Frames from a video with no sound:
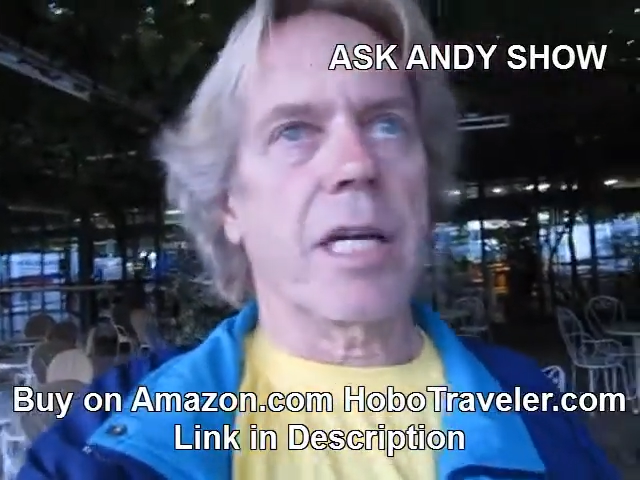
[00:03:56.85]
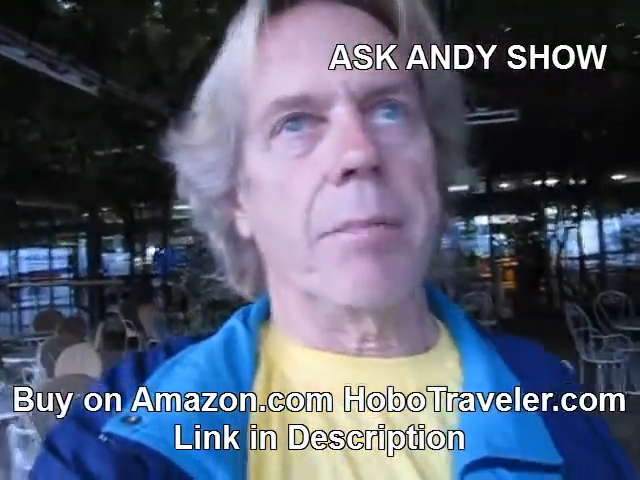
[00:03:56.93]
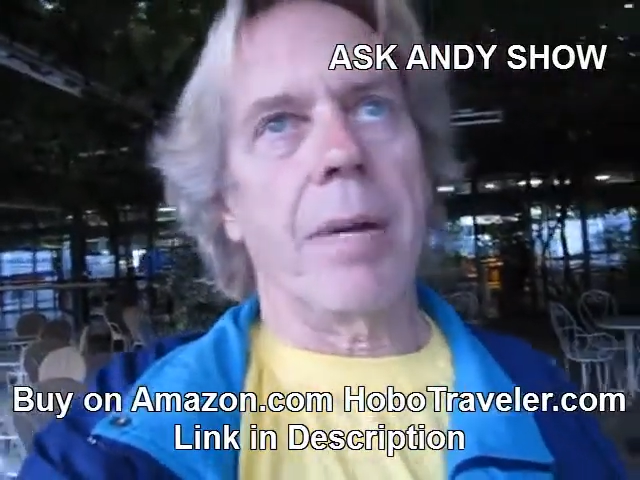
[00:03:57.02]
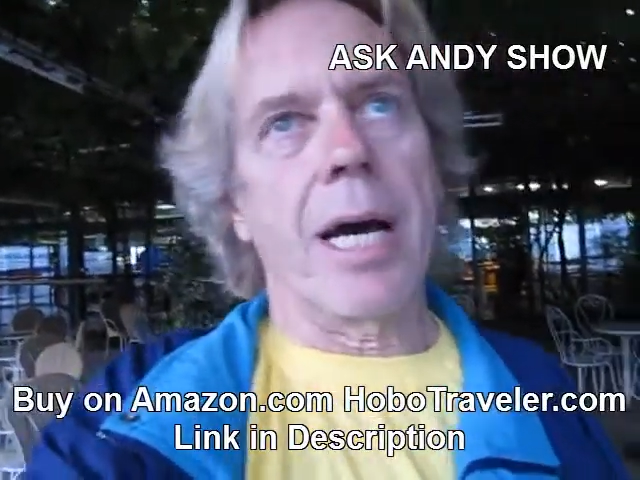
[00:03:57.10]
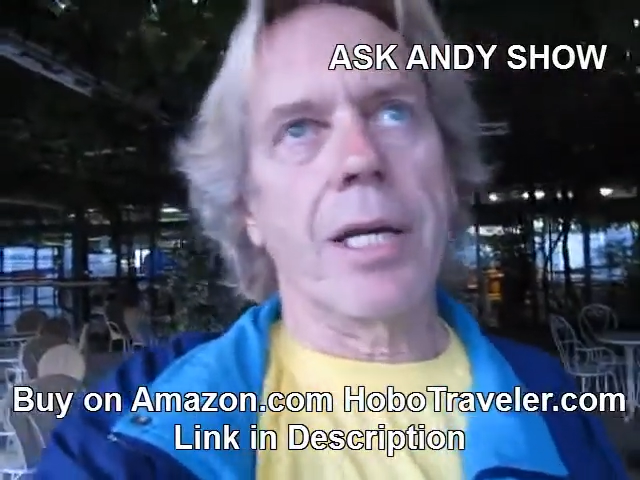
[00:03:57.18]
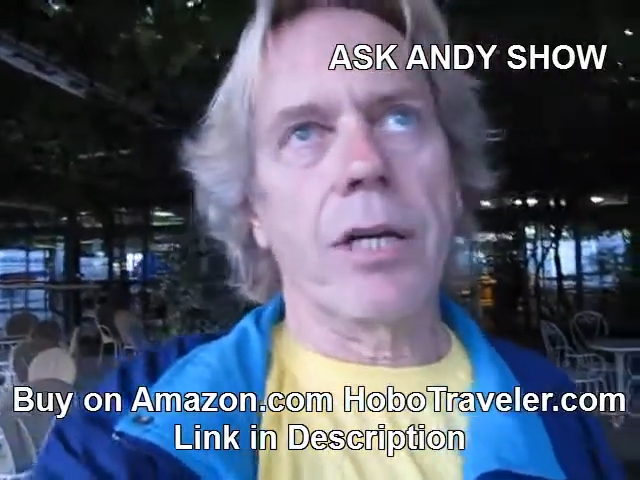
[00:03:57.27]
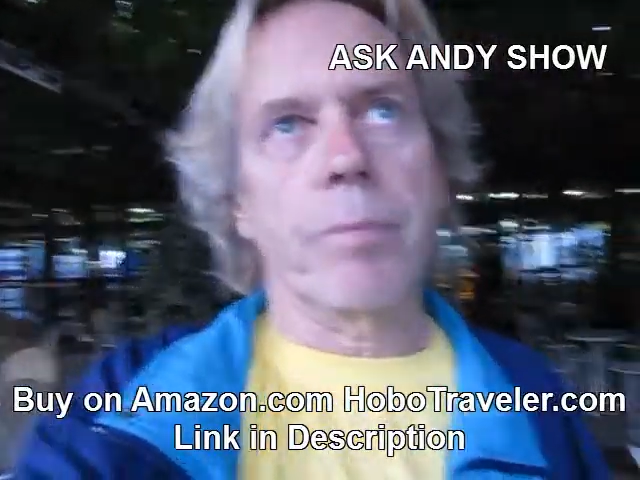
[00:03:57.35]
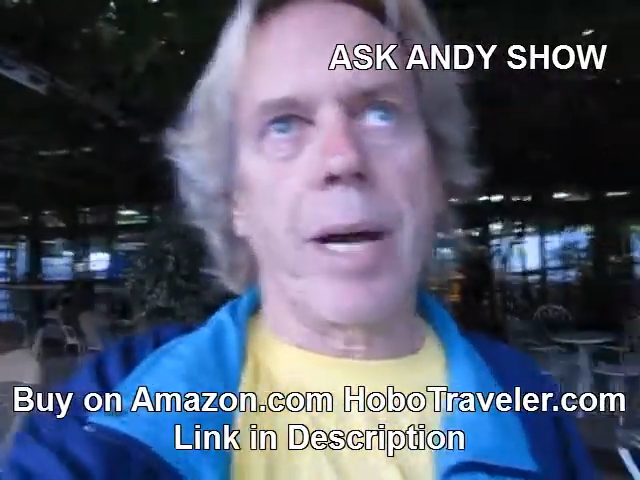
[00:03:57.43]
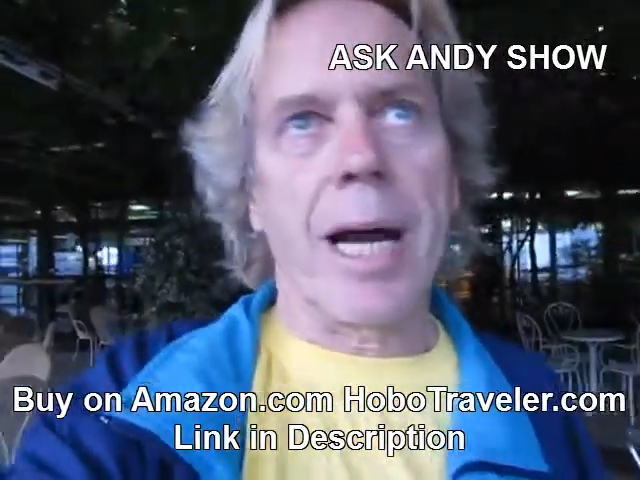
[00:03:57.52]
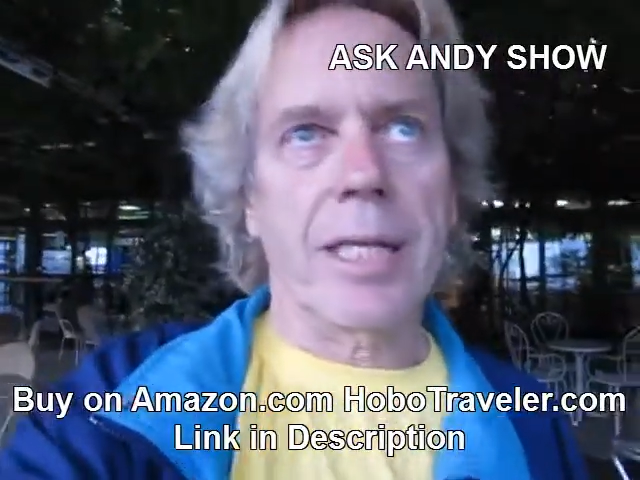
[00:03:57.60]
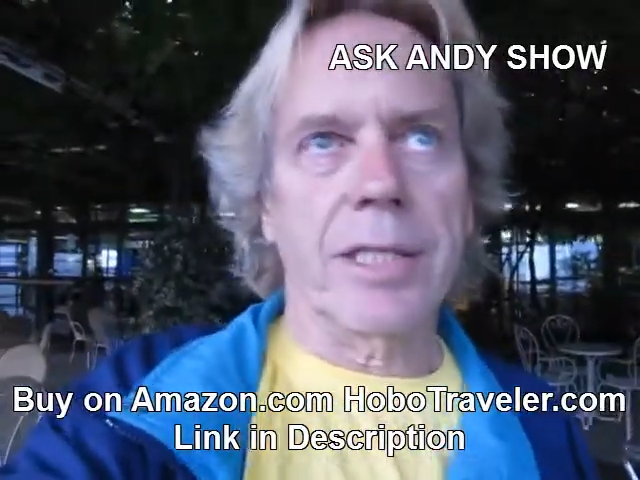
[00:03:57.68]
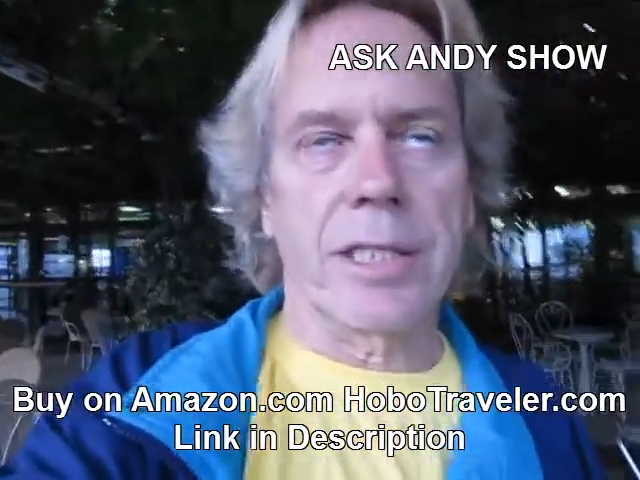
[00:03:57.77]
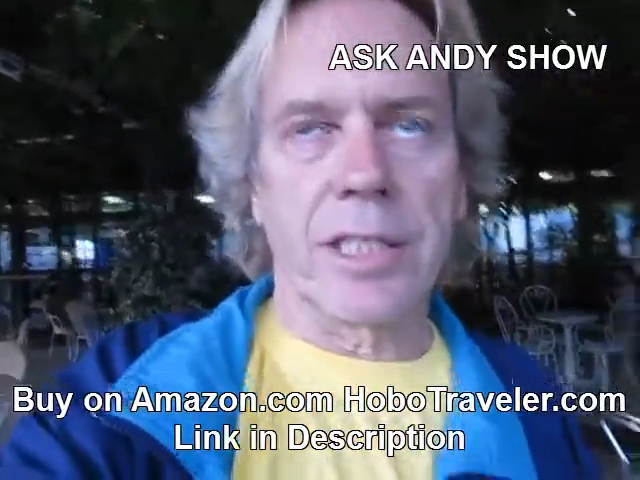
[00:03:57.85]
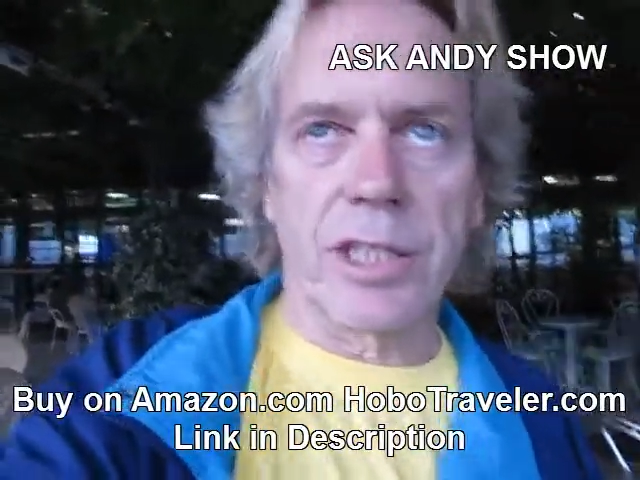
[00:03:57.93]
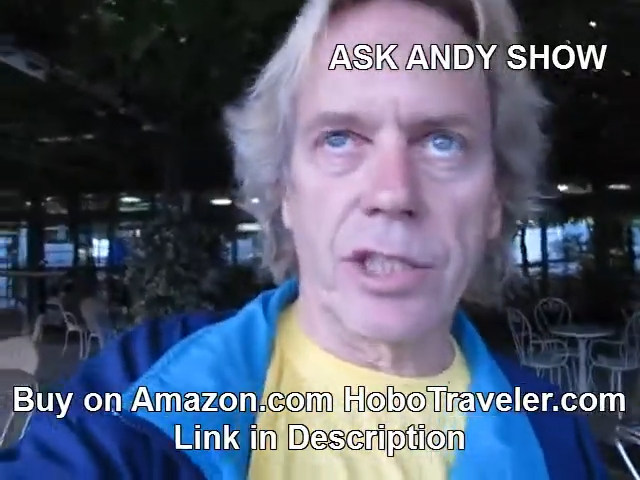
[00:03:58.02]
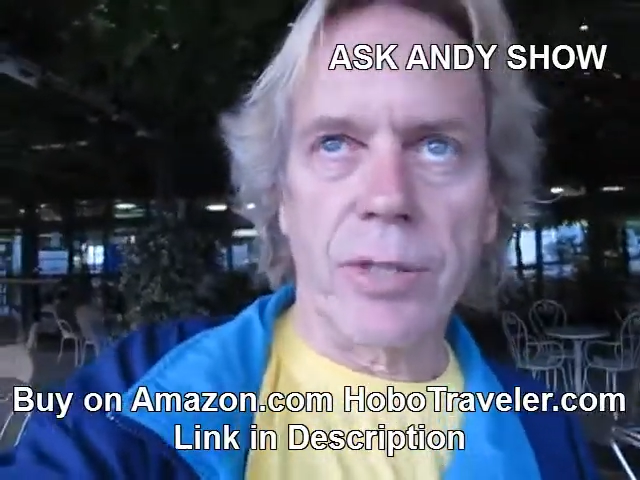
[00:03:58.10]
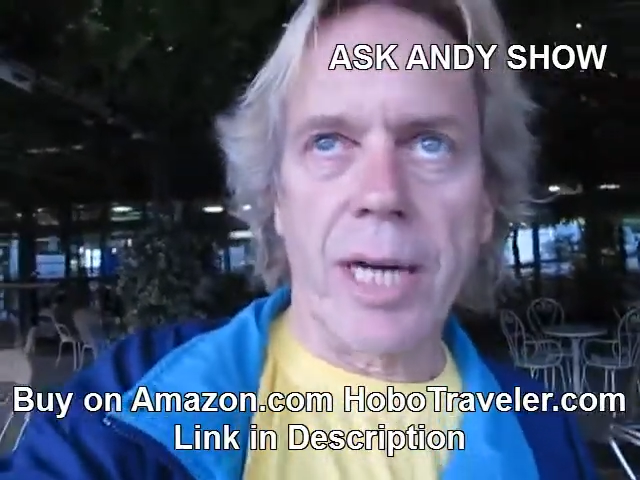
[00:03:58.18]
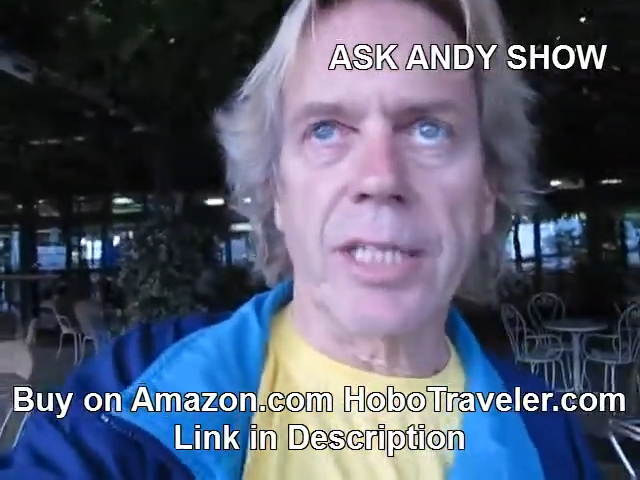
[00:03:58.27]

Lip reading: come out of your pockets as you try